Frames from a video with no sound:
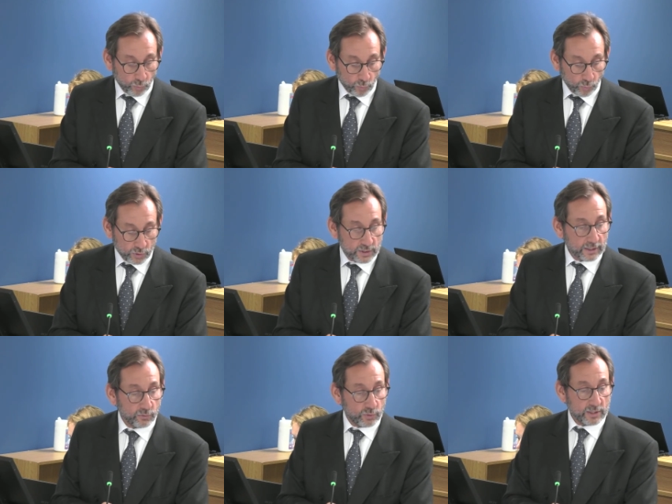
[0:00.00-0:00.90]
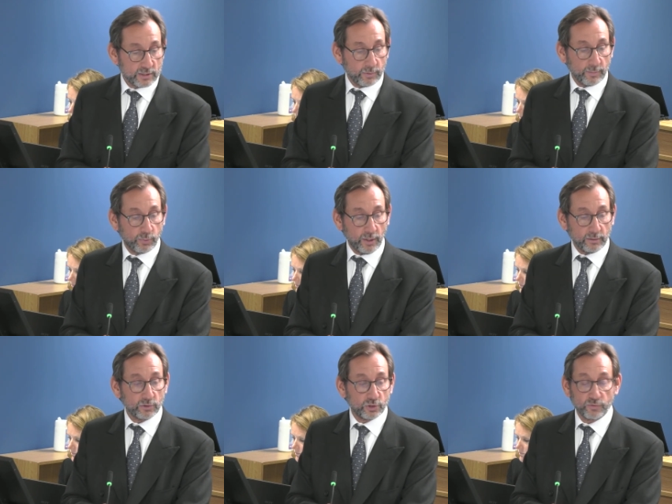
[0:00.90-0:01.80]
was that a reasonable
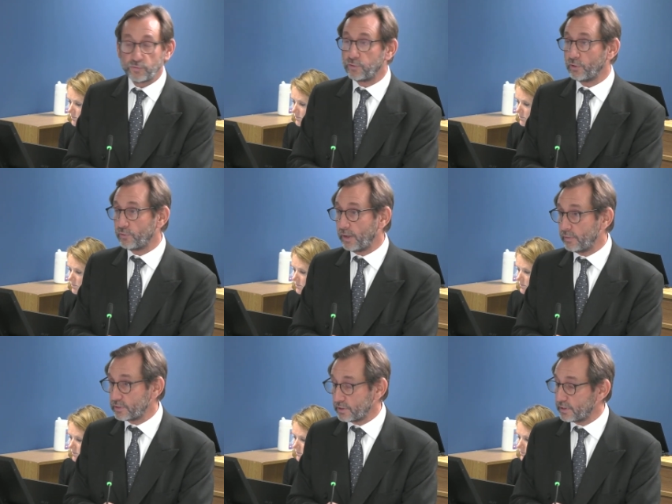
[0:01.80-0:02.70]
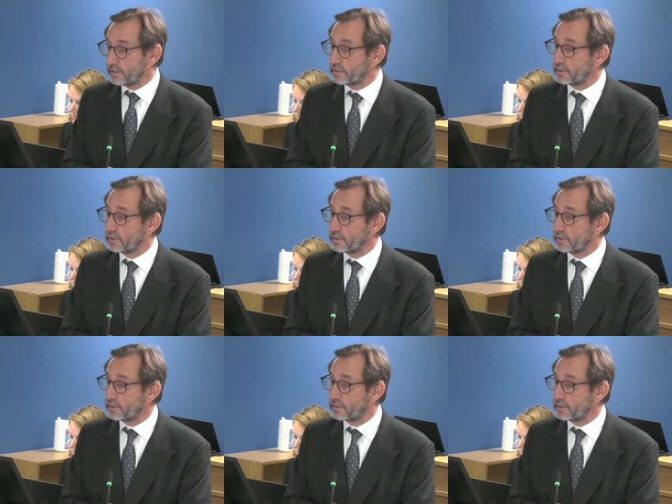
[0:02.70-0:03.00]
approach for a fire risk assessor to